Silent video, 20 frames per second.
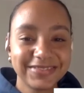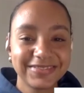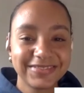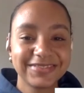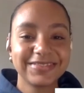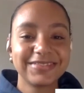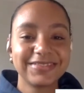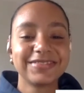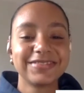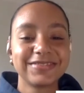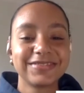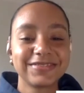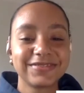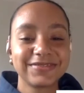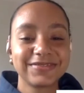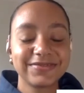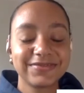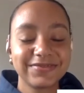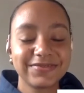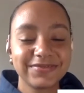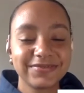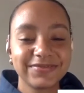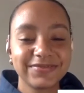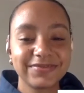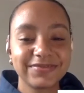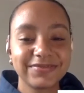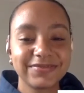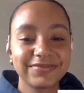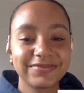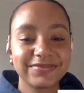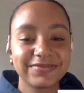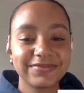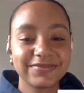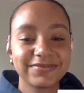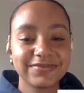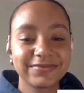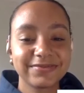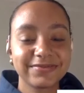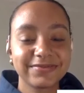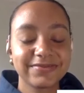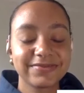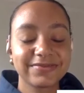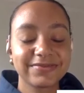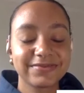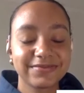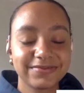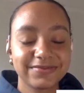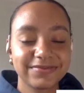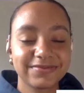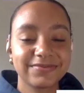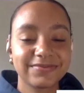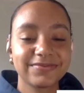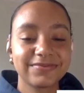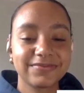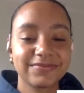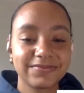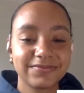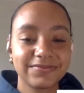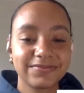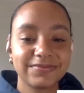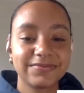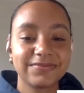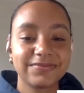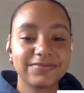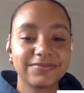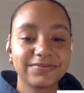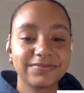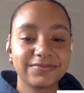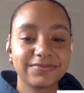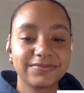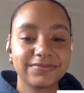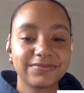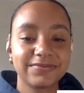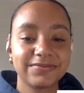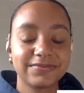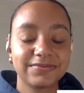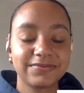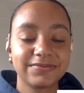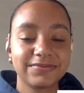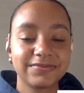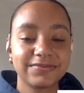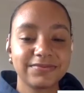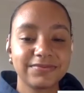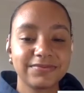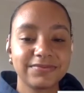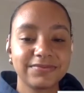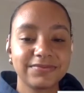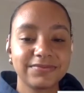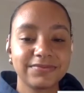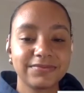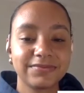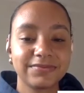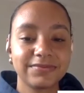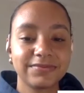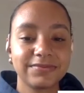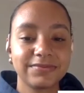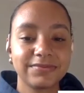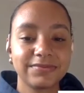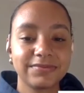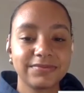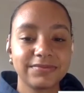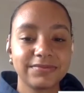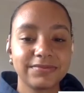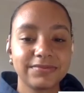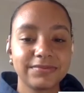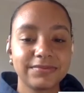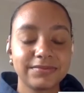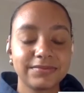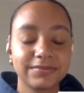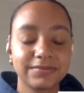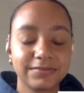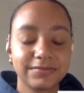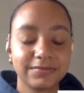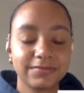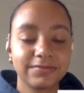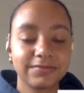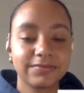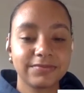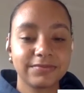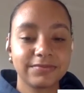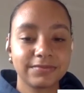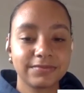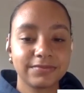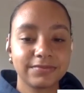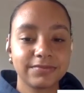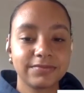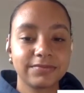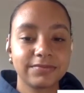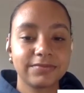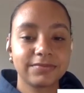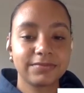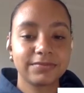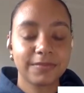(silent)